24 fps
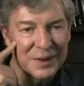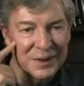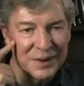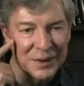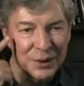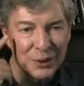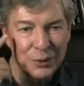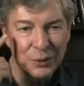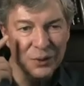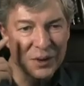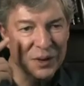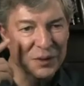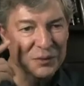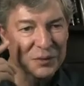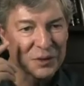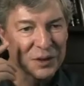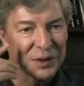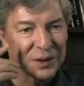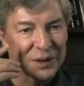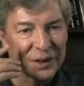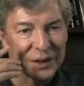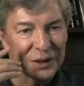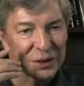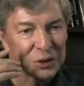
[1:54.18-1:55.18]
whoever
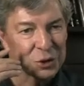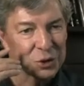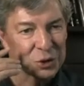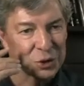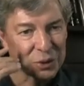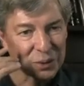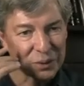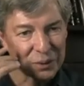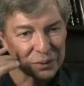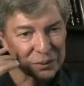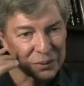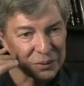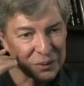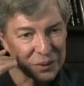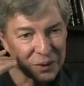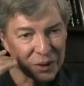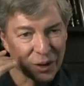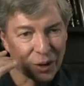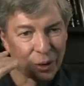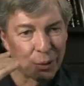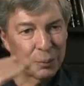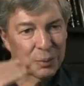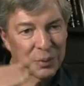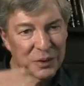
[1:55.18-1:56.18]
it is you're
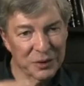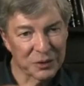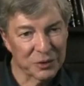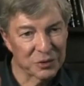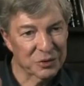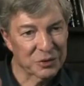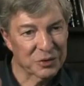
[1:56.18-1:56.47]
hoping to